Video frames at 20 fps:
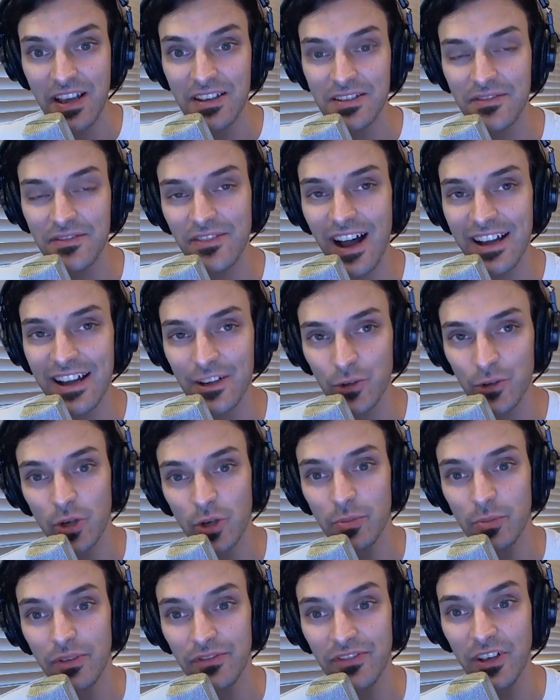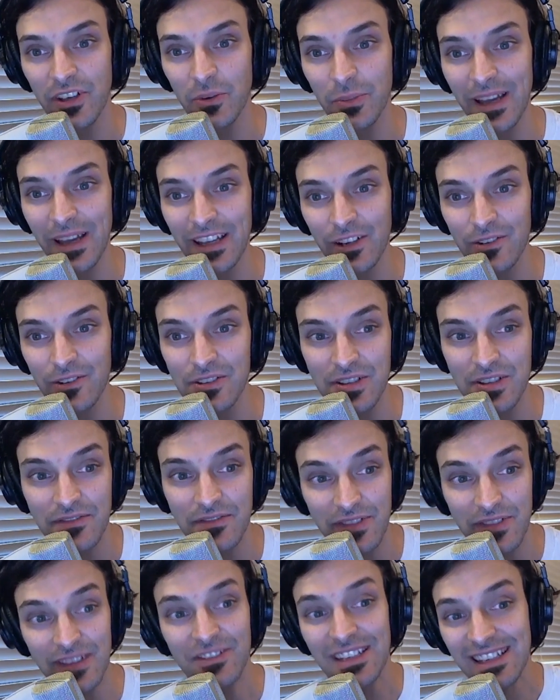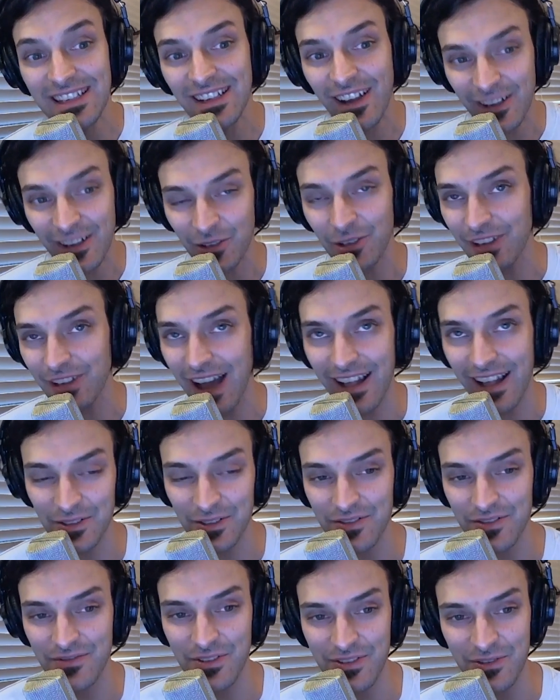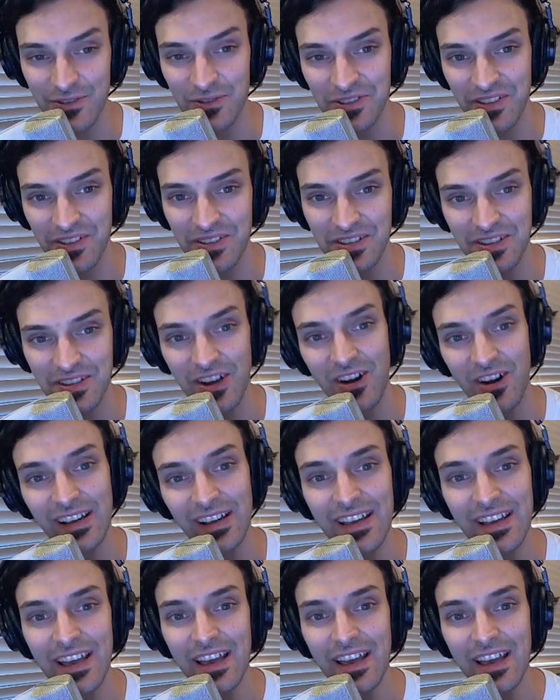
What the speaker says: to fine a group of filmmakers $1,500 for the use of the song.